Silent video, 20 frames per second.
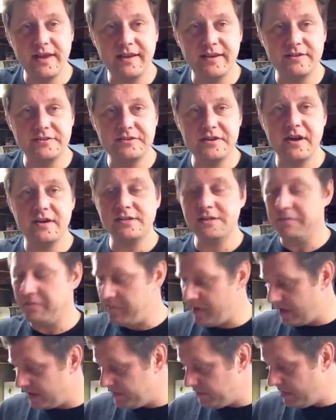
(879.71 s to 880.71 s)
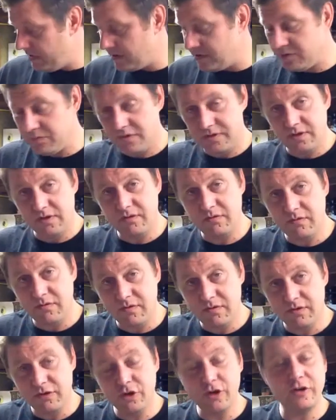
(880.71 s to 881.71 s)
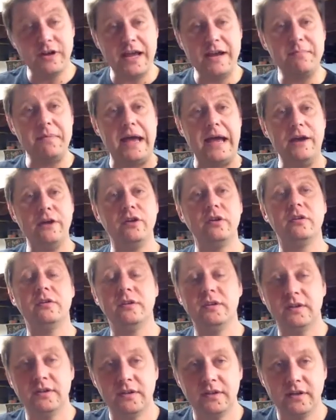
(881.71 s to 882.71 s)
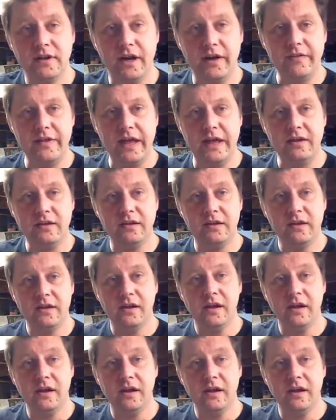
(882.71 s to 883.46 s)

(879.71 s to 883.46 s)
I can share some of my experiences with you, good and bad, on that.